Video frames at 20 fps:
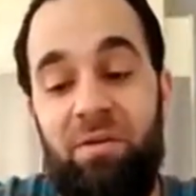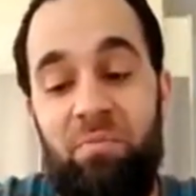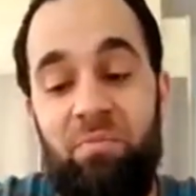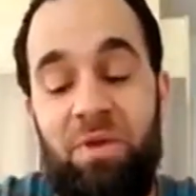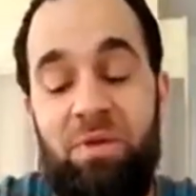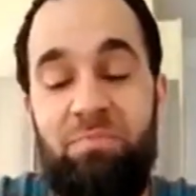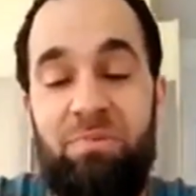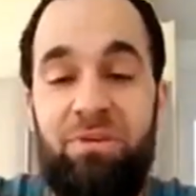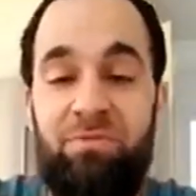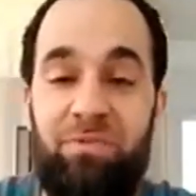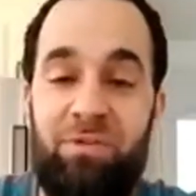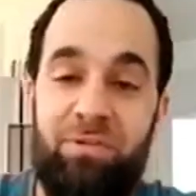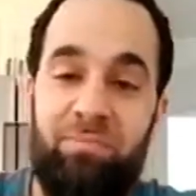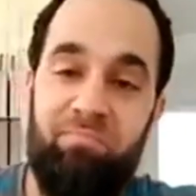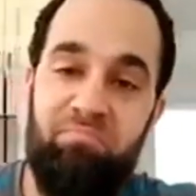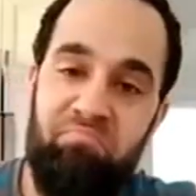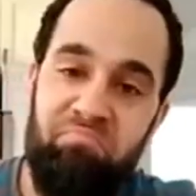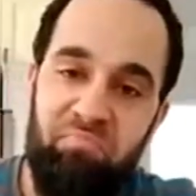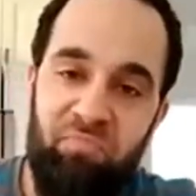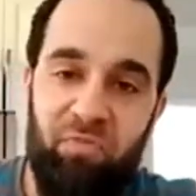maybe
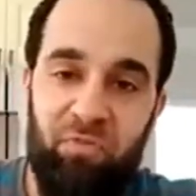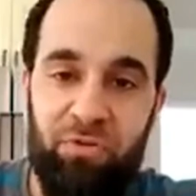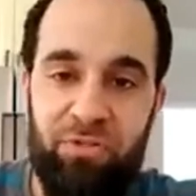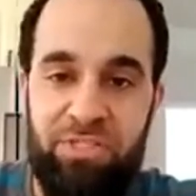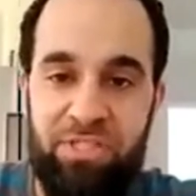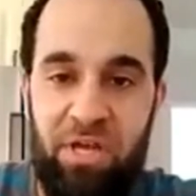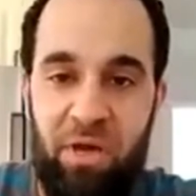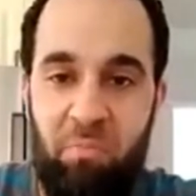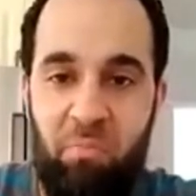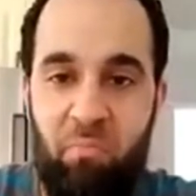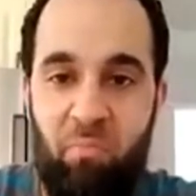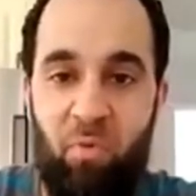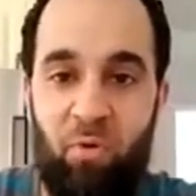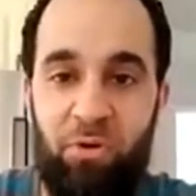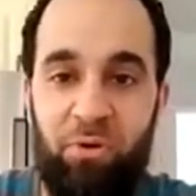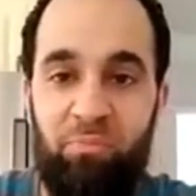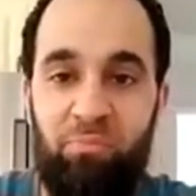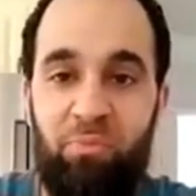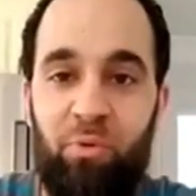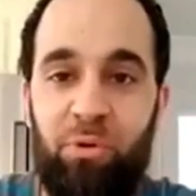even for some
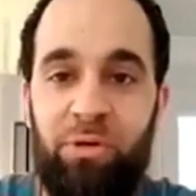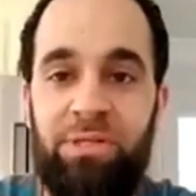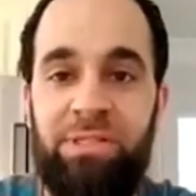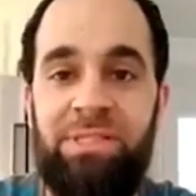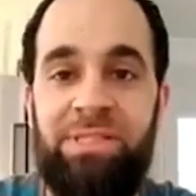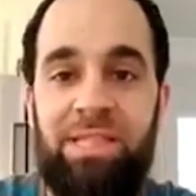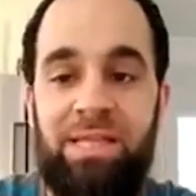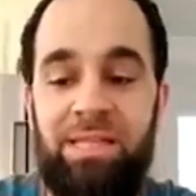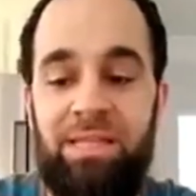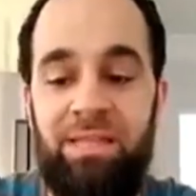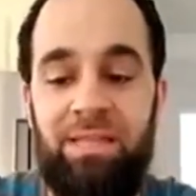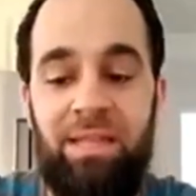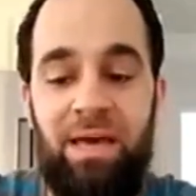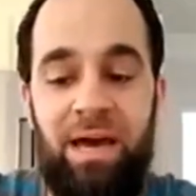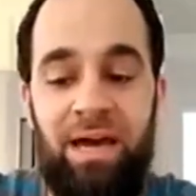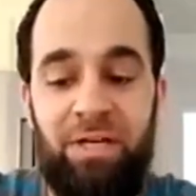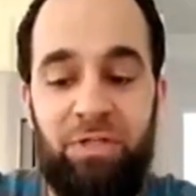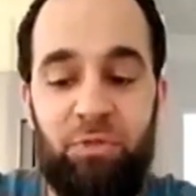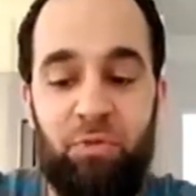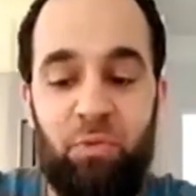more important than the
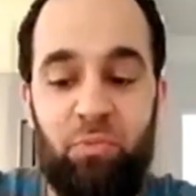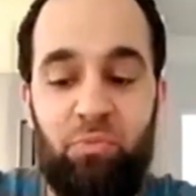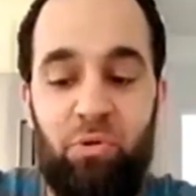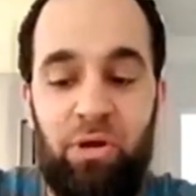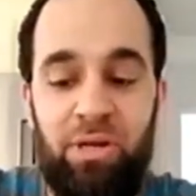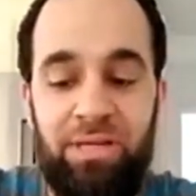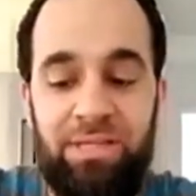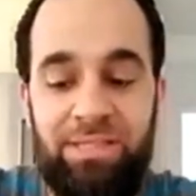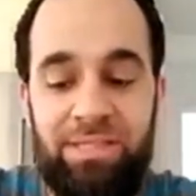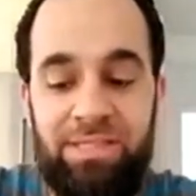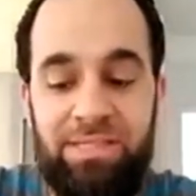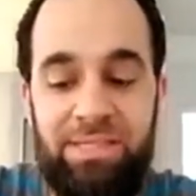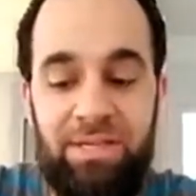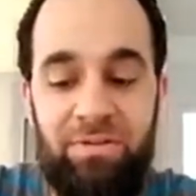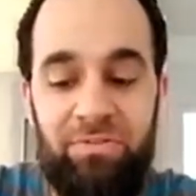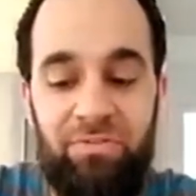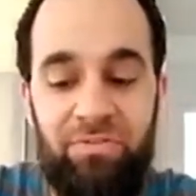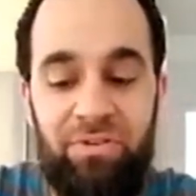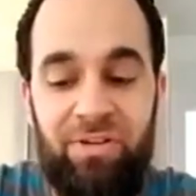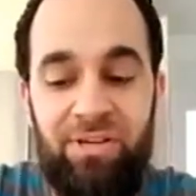actual product
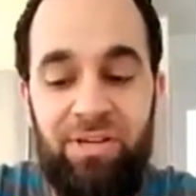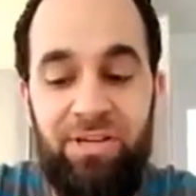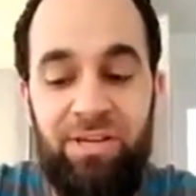itself,